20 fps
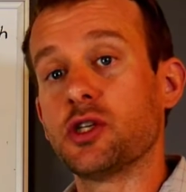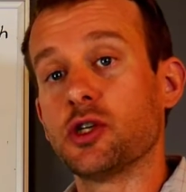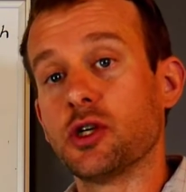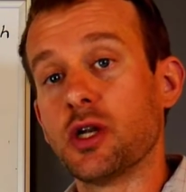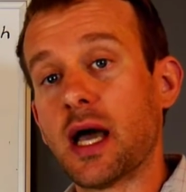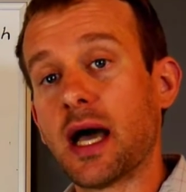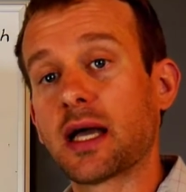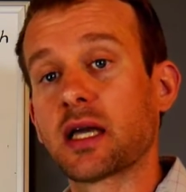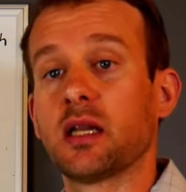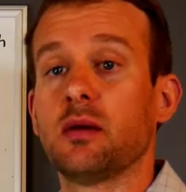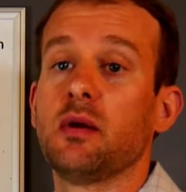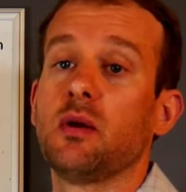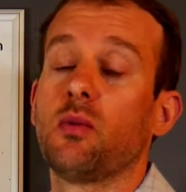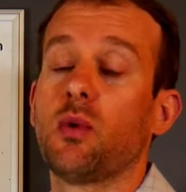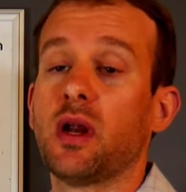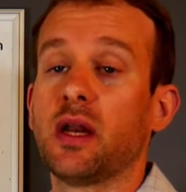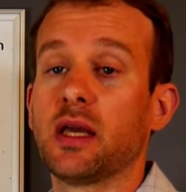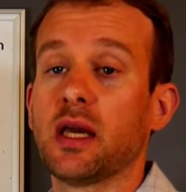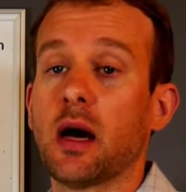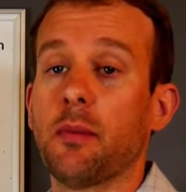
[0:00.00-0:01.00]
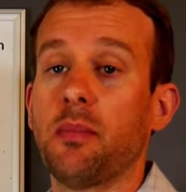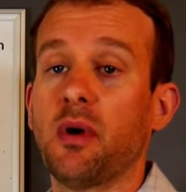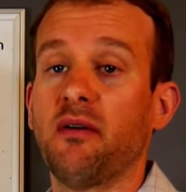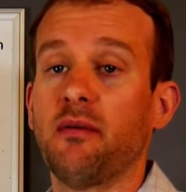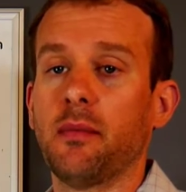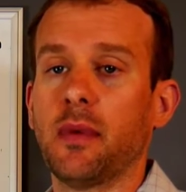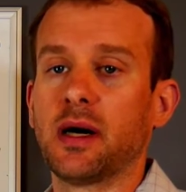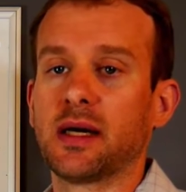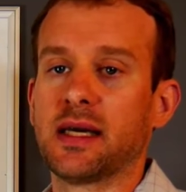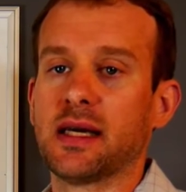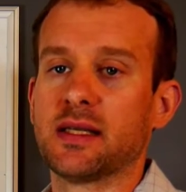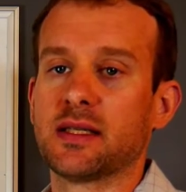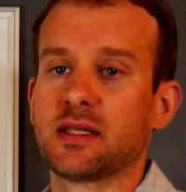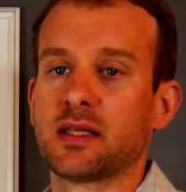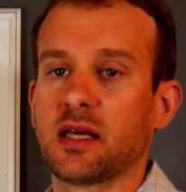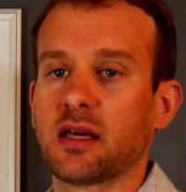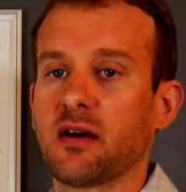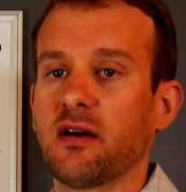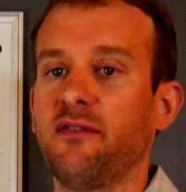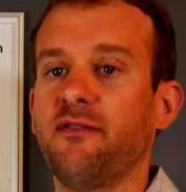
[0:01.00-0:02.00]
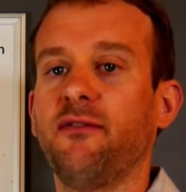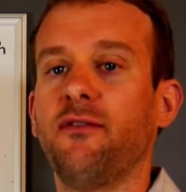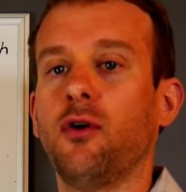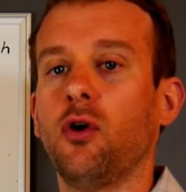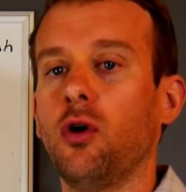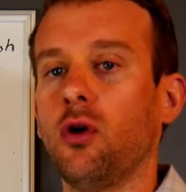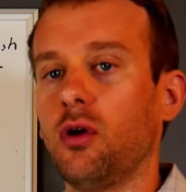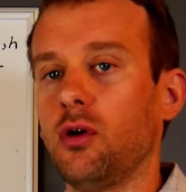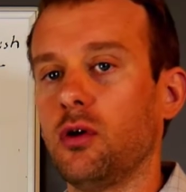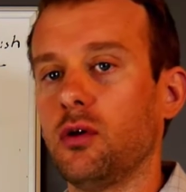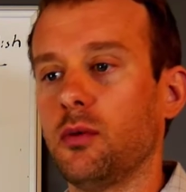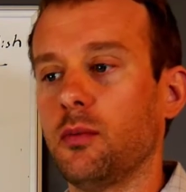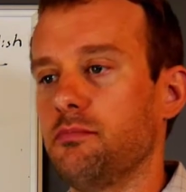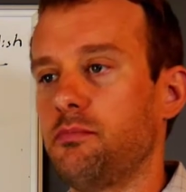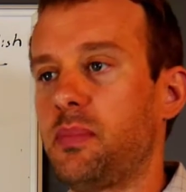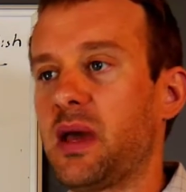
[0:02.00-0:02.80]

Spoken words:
you're not gonna be running up against a full